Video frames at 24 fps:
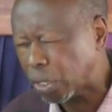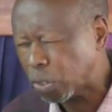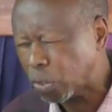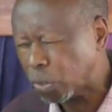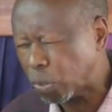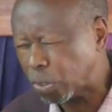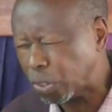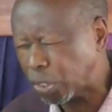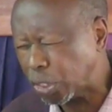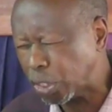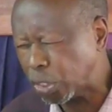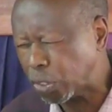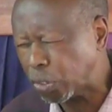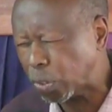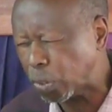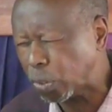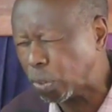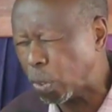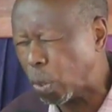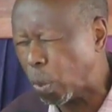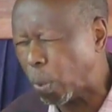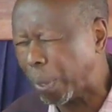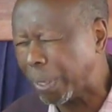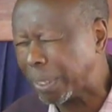to seek to
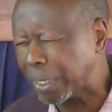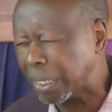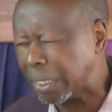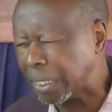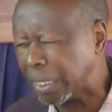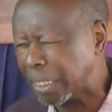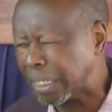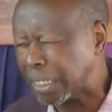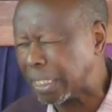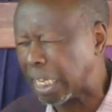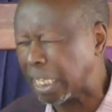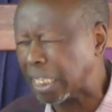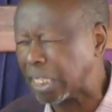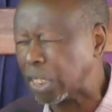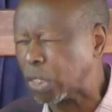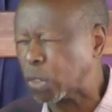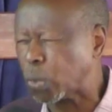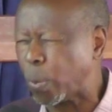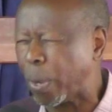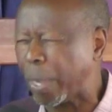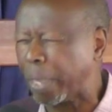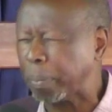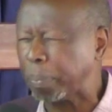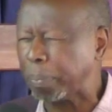know what it is that is
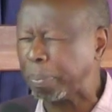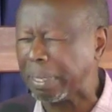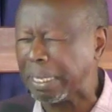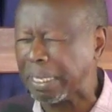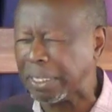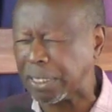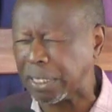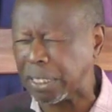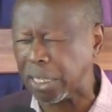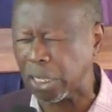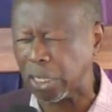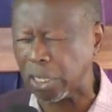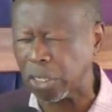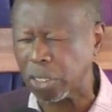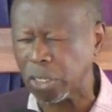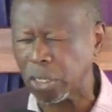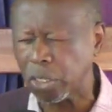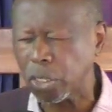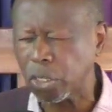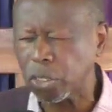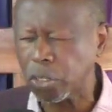well-pleasing